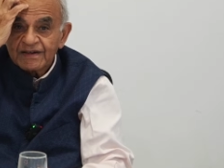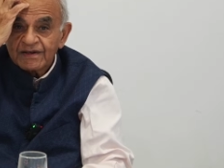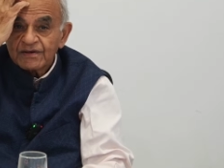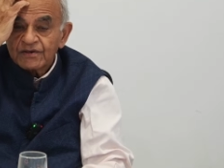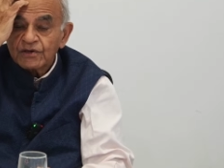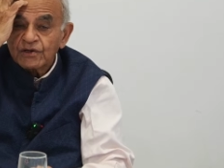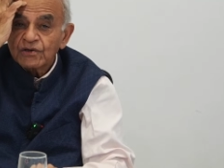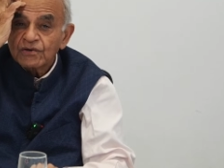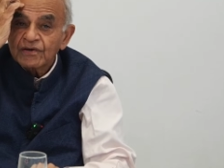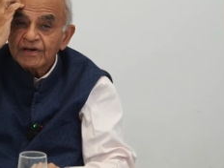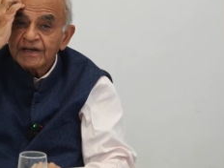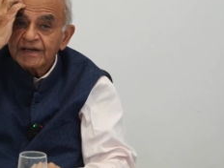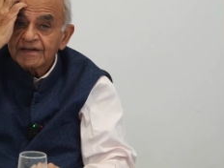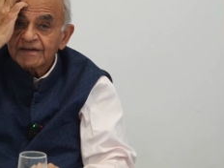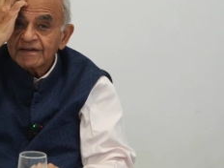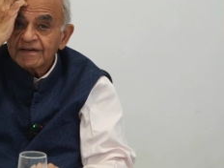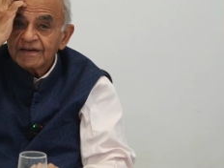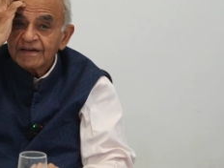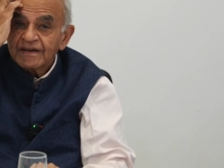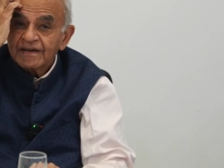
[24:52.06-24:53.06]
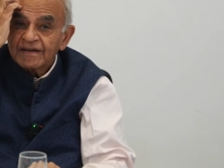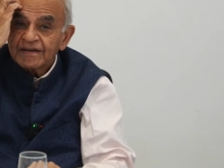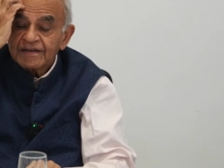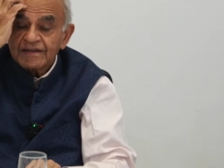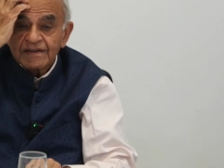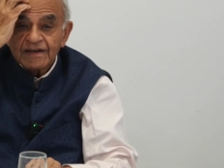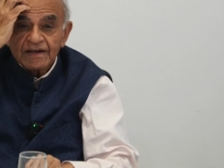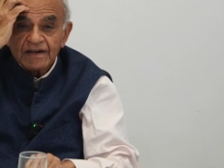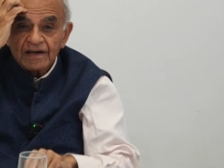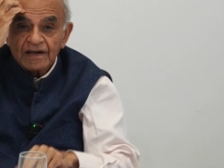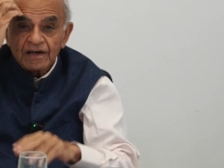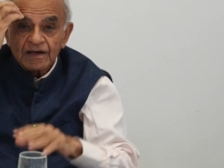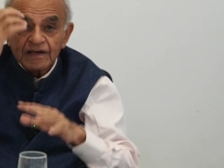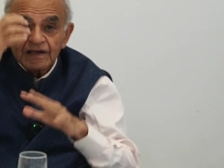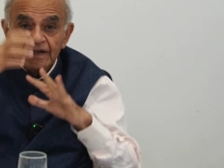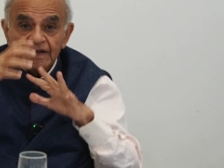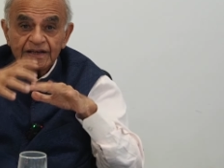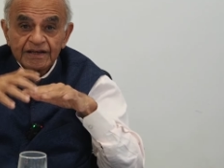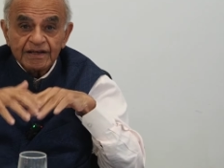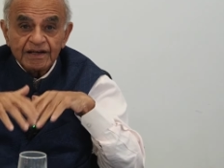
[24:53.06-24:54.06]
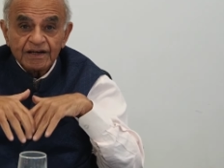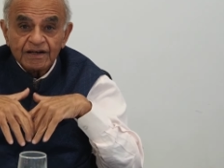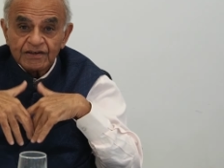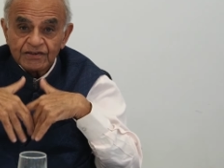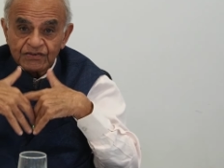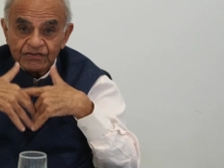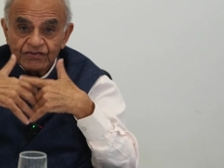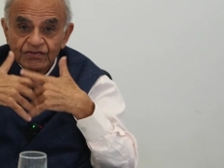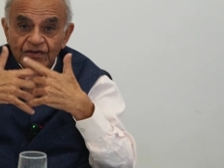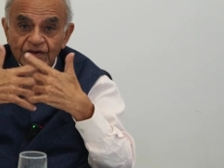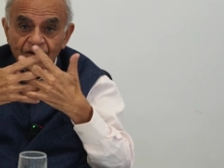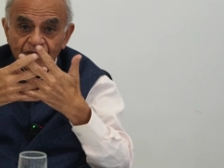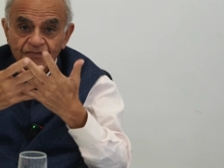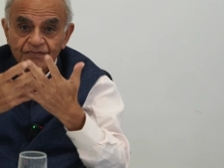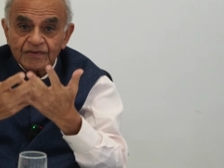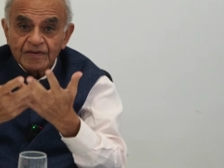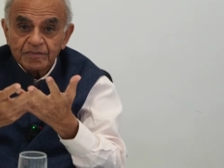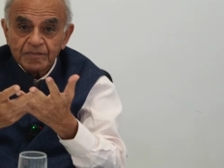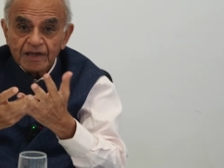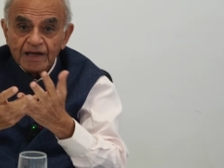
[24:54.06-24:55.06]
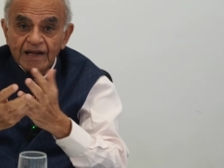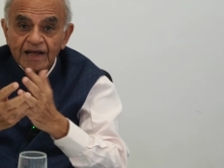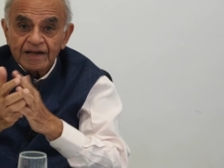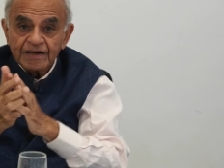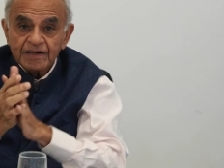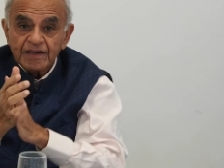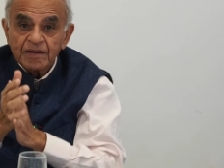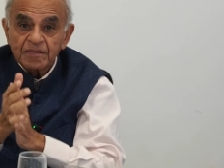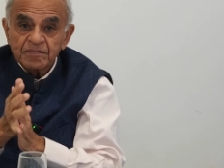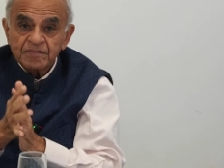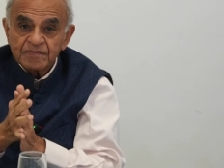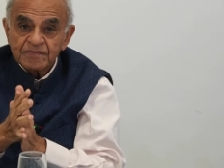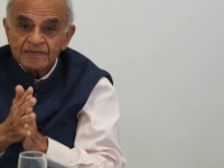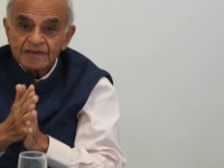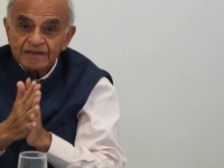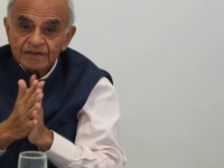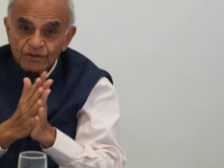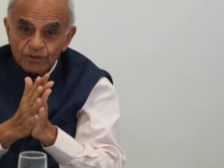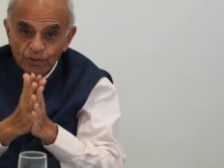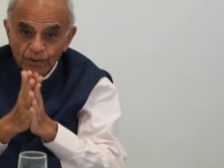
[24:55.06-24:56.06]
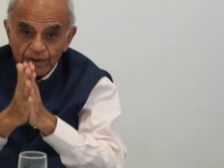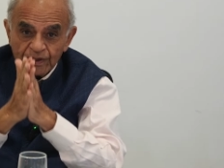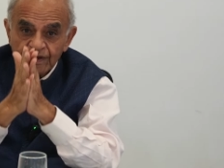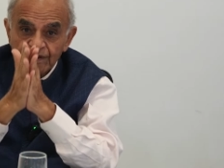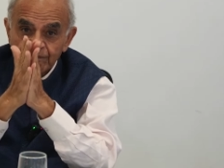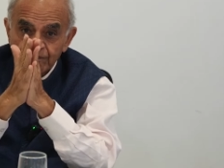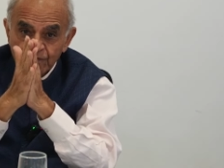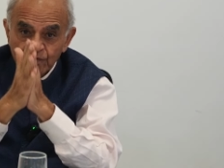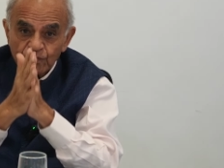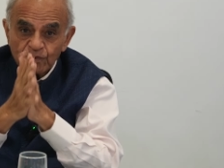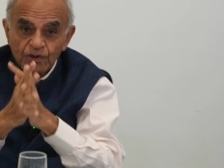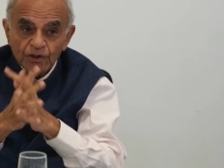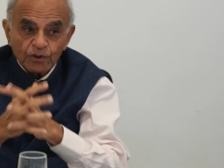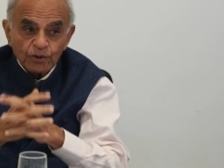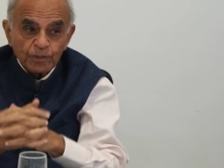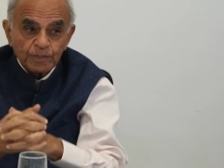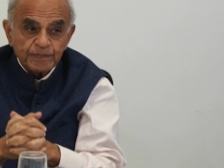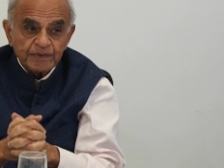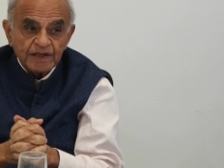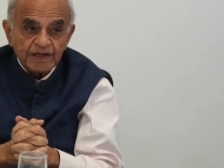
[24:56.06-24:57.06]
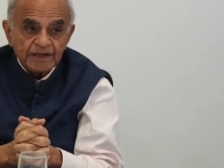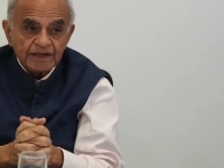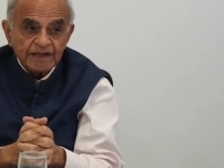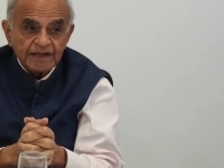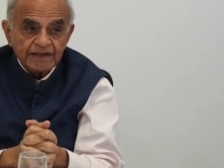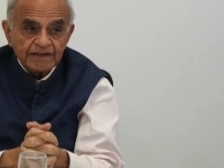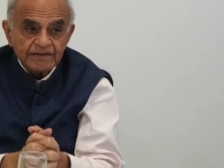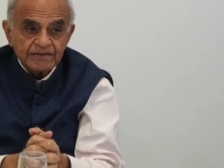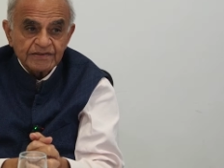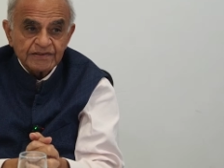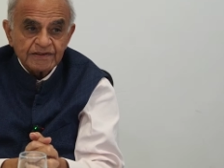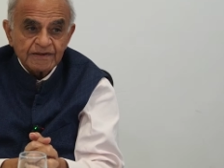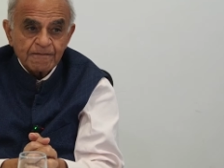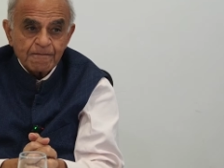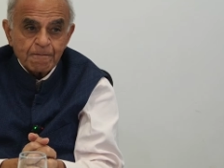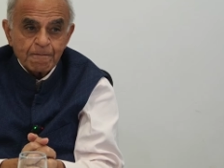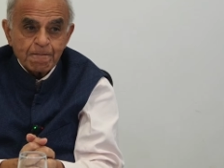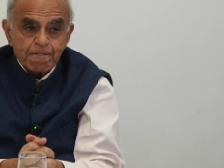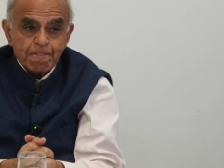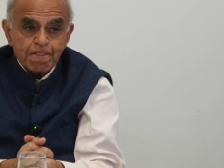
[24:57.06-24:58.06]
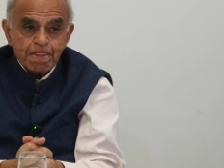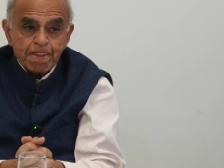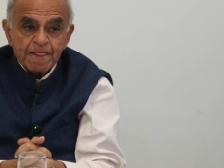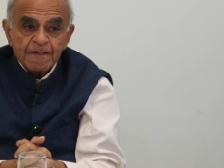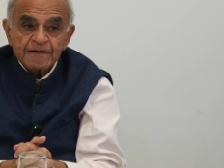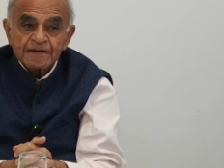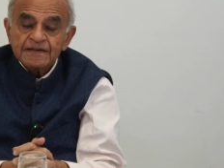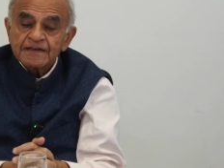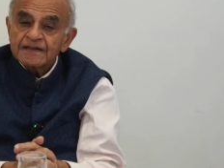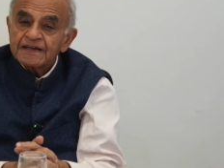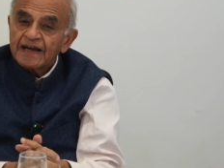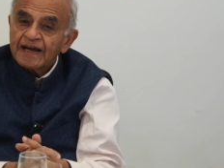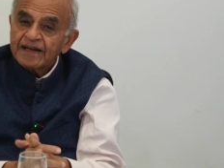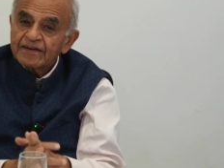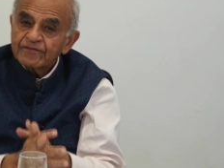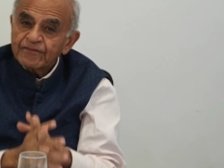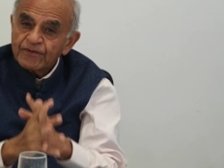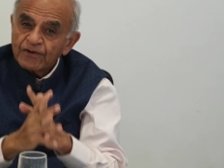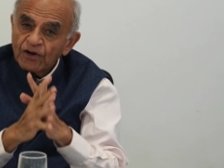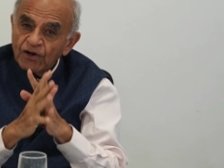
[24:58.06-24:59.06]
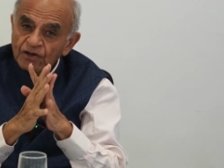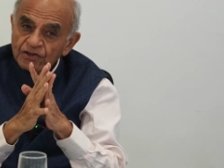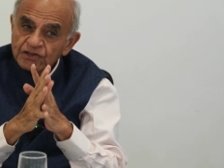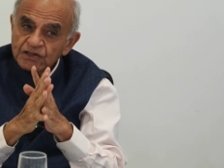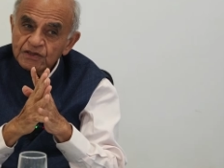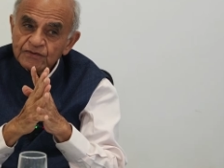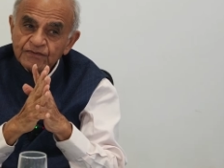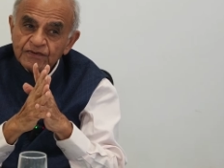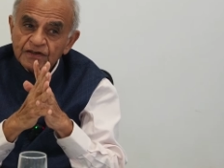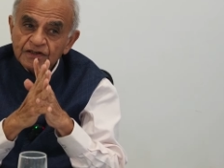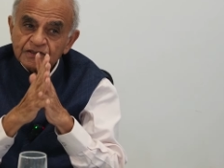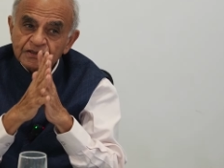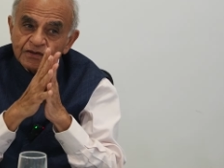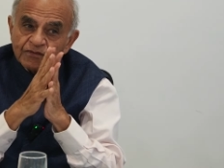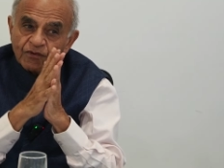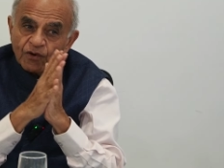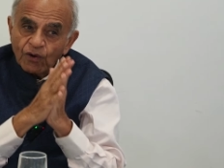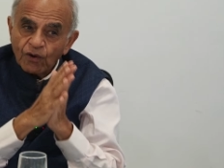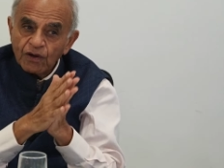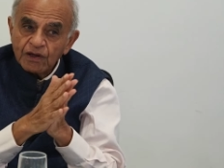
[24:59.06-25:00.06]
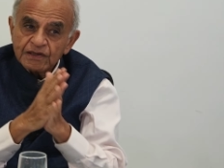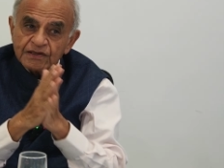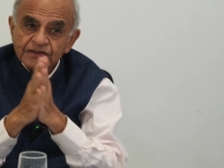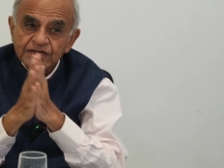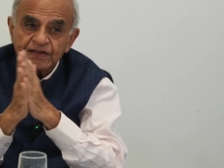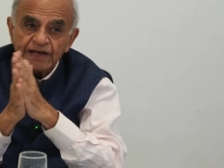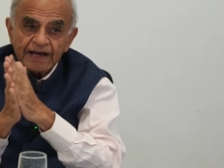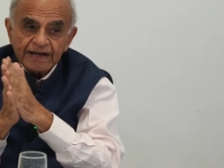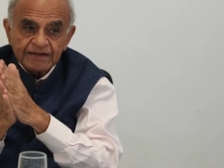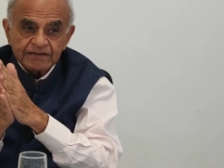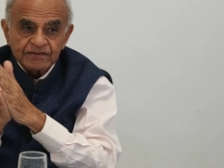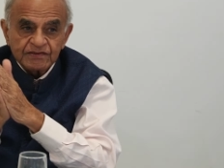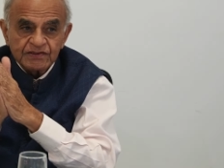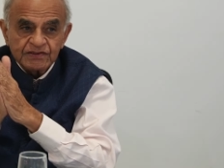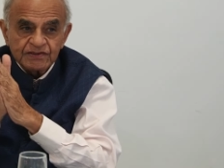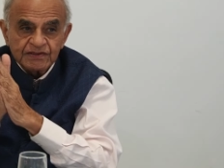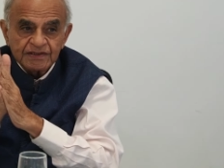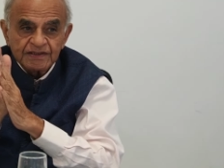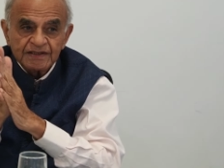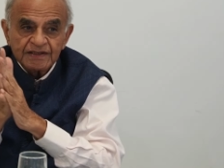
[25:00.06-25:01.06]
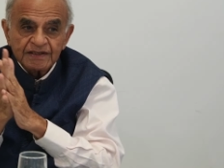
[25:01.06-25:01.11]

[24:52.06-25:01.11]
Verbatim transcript: during the early years of the millennium going into the Gupta age. And philosophers of all sects,